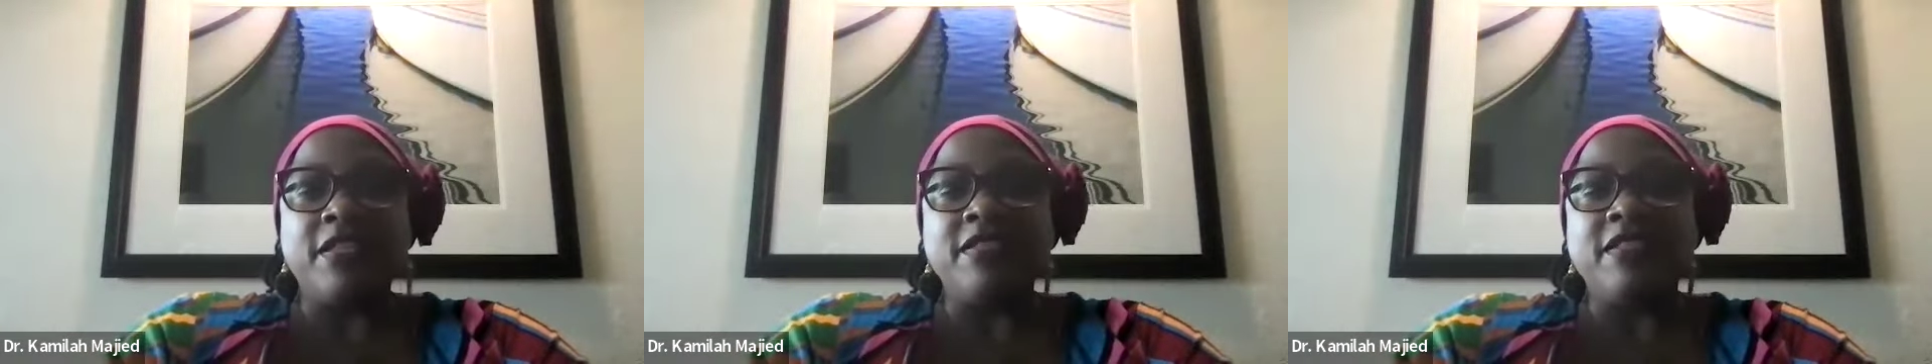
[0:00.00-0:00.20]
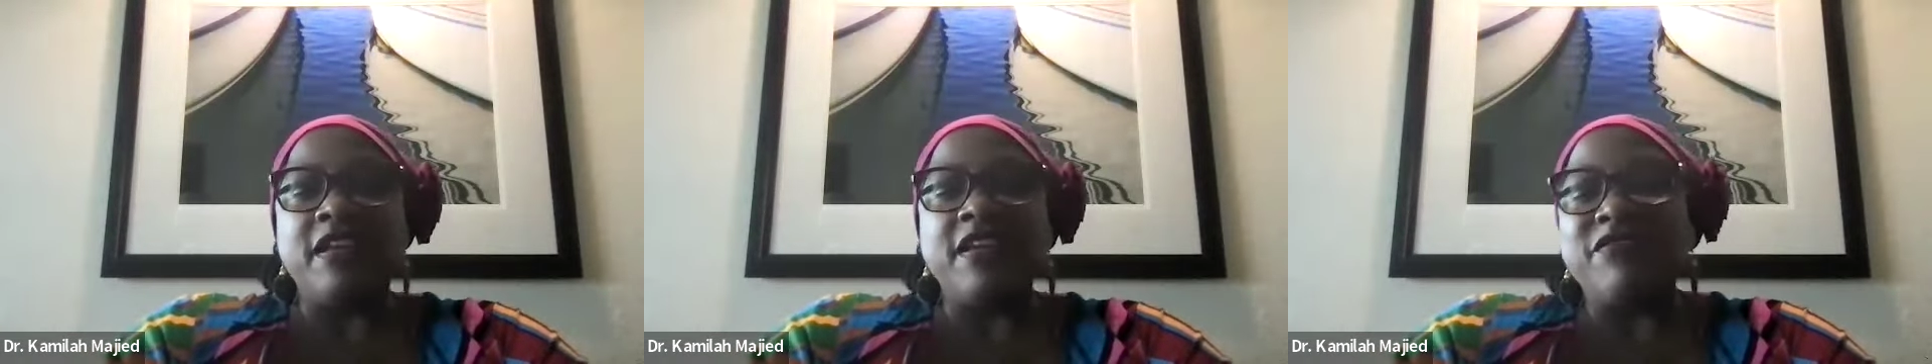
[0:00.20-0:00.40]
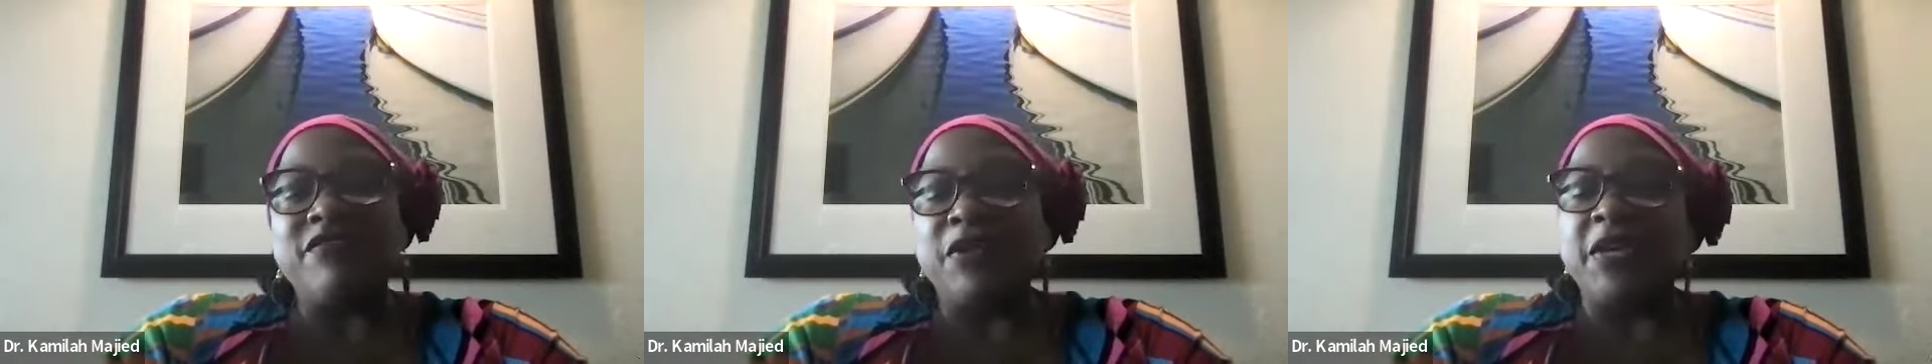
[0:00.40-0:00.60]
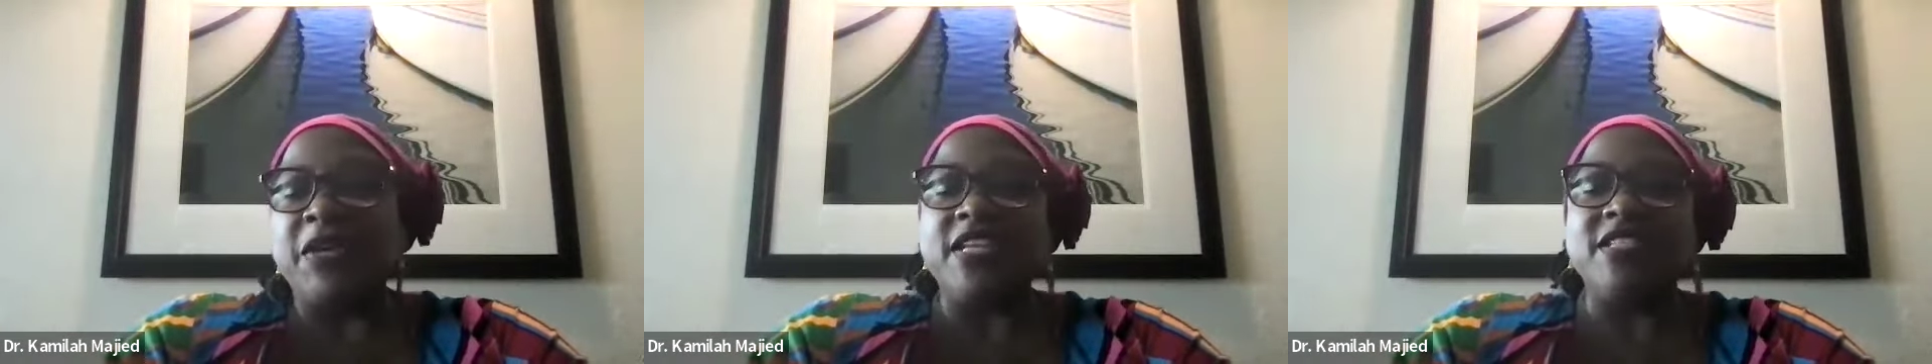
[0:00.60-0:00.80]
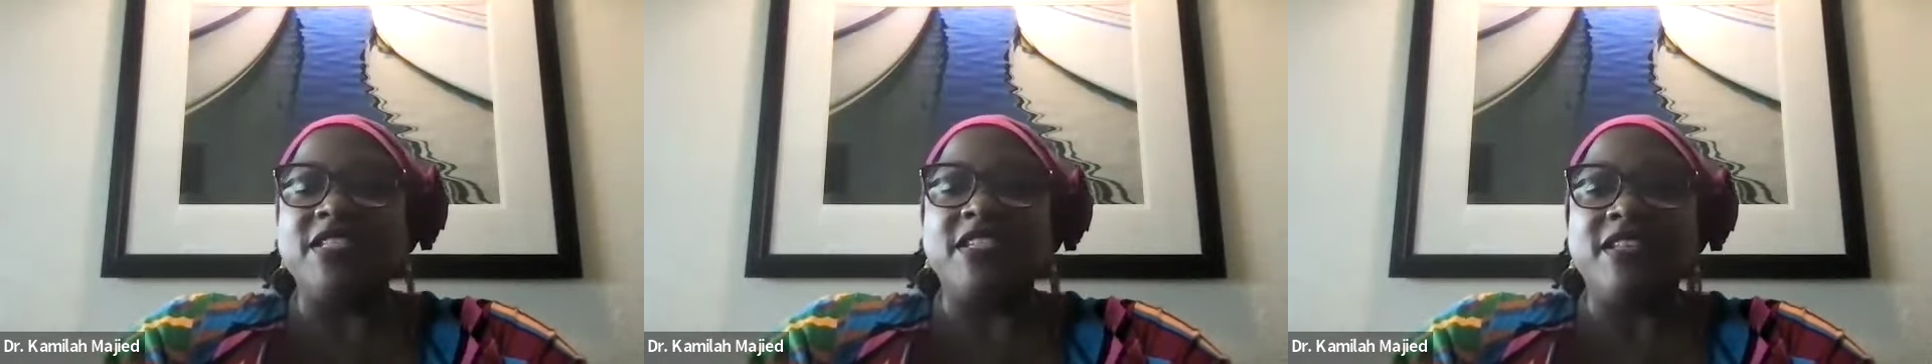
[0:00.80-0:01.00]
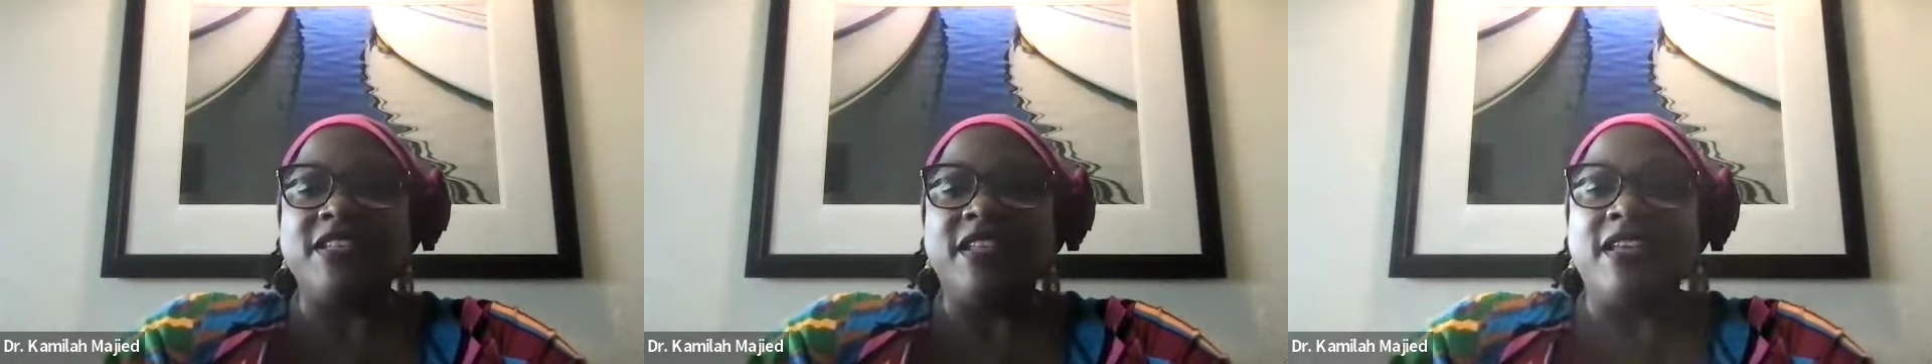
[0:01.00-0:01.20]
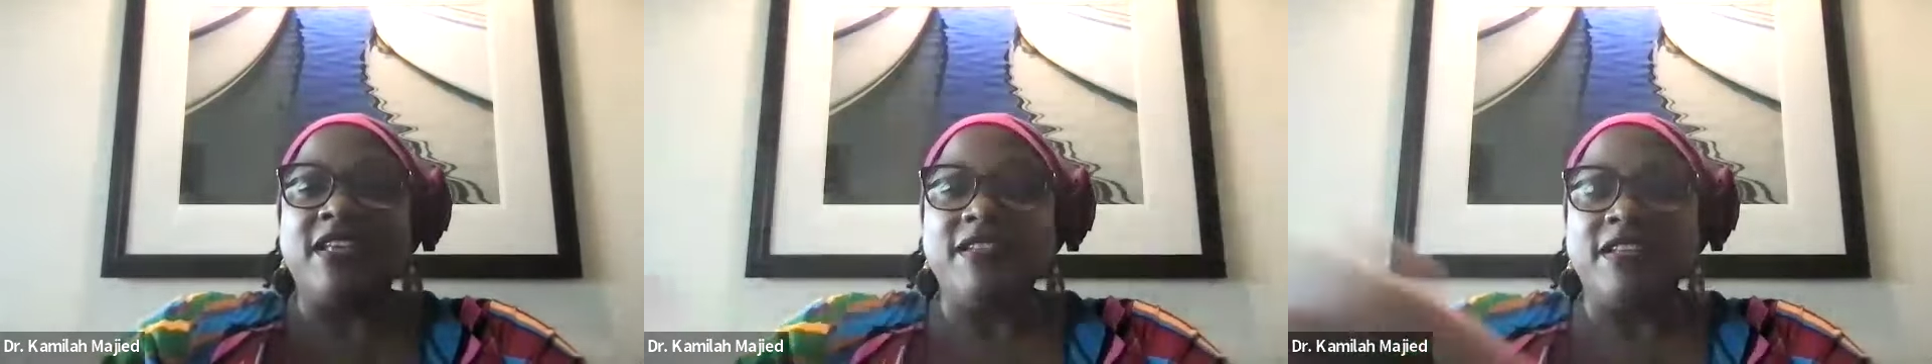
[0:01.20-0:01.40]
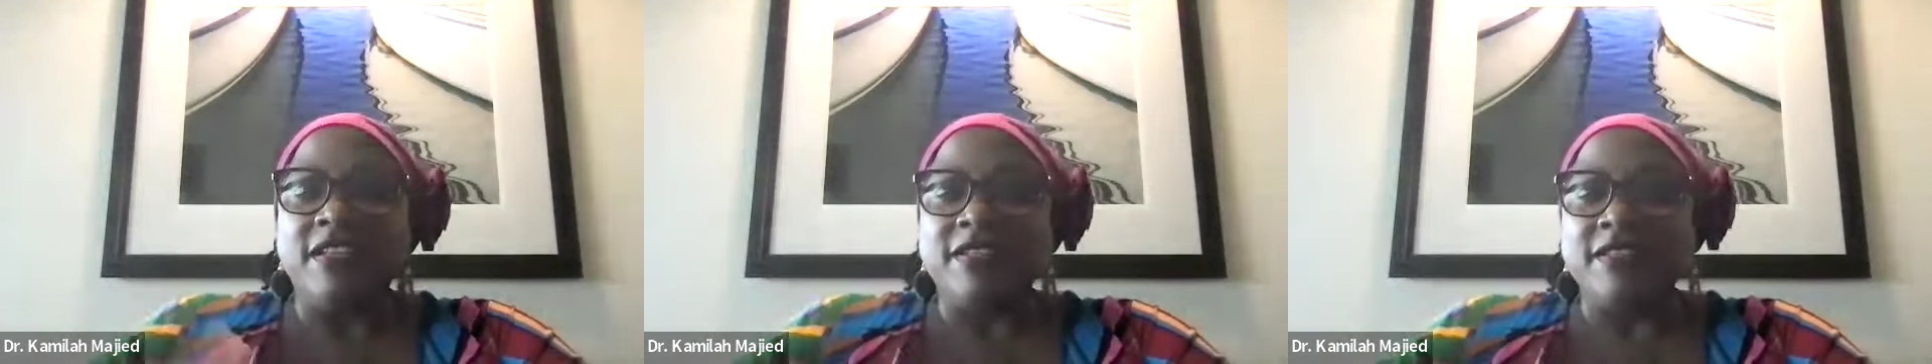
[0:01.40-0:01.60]
the invocation
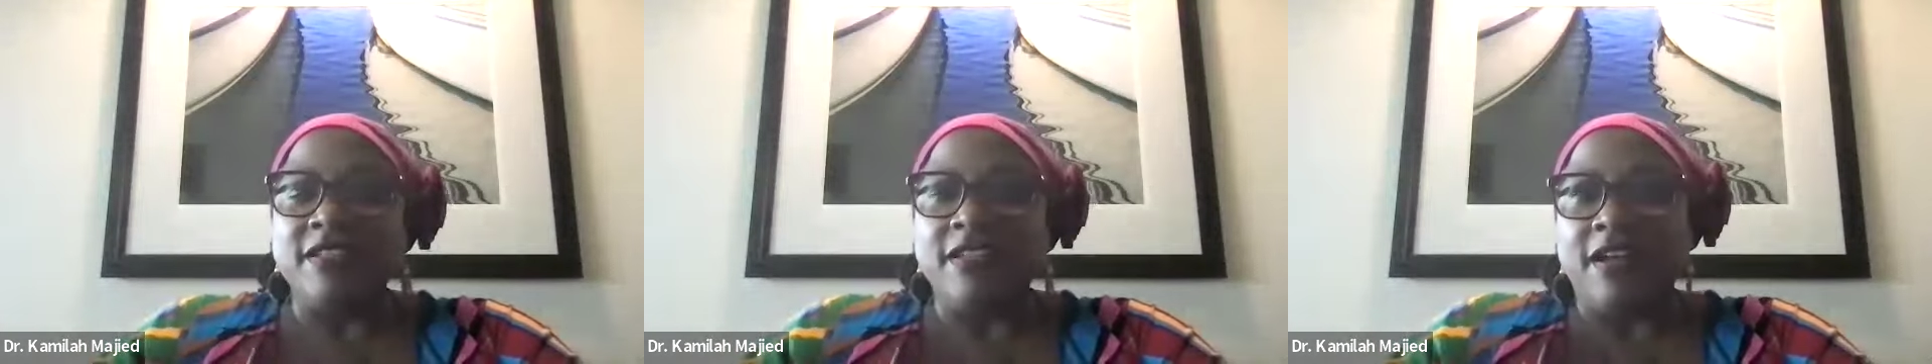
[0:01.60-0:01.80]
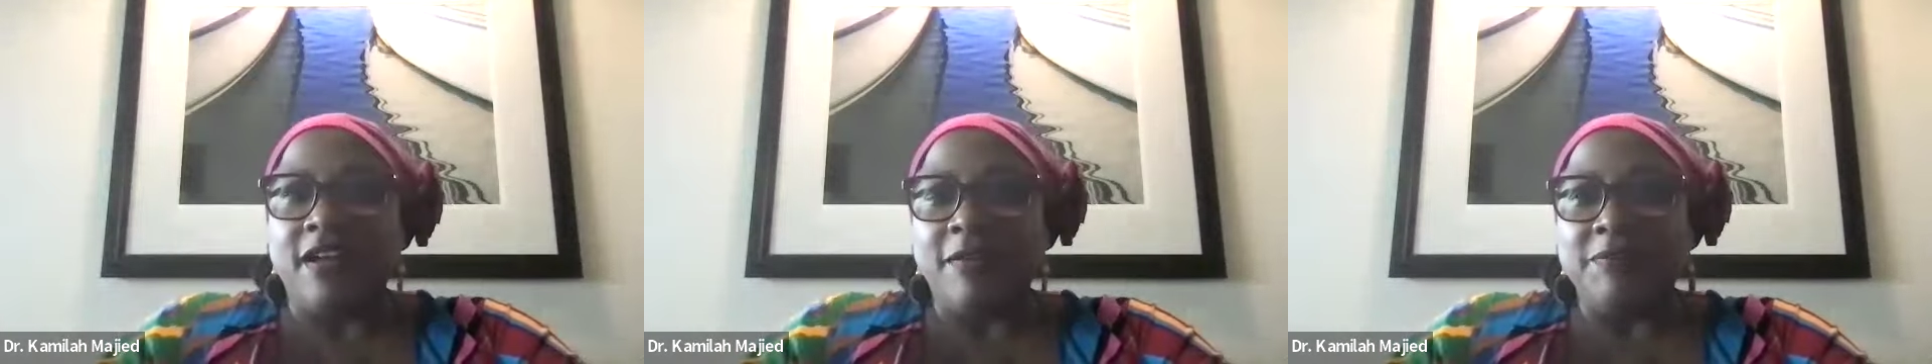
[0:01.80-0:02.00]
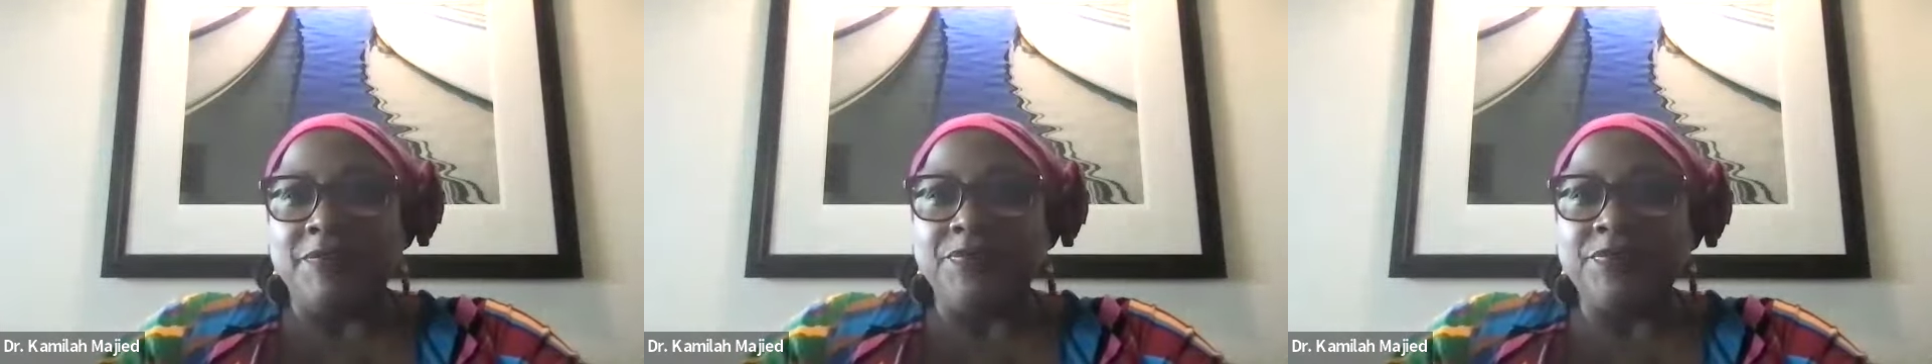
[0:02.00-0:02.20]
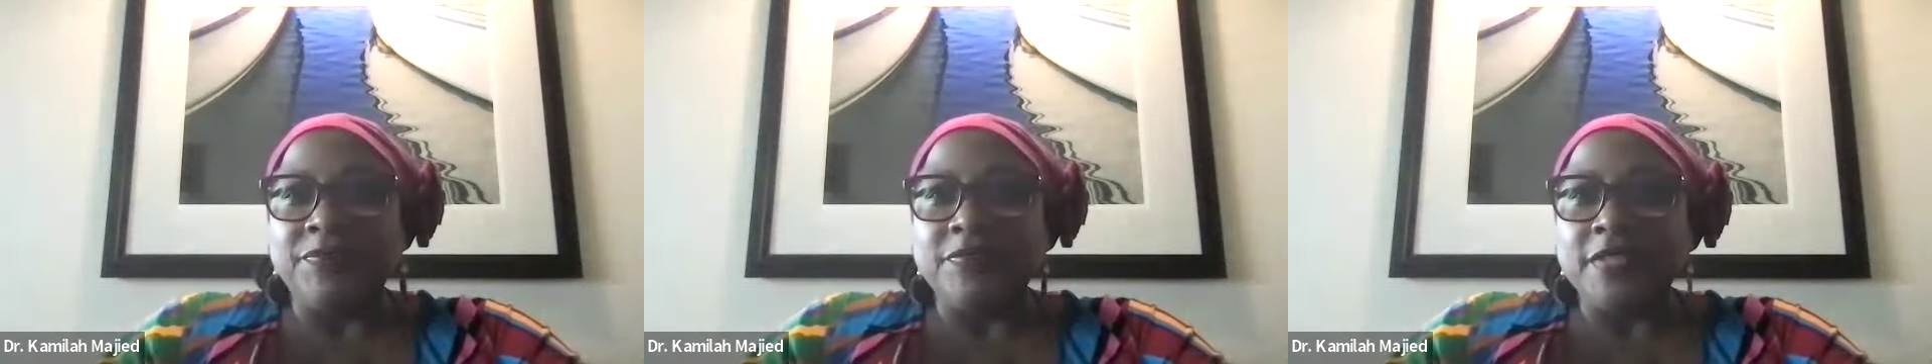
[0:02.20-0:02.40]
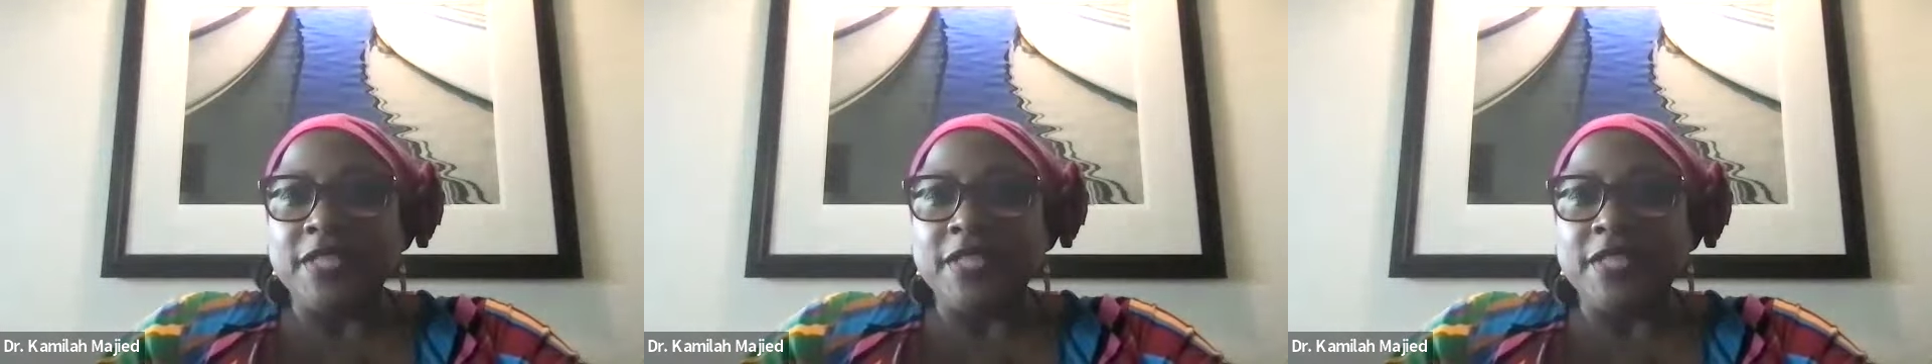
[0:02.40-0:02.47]
that um,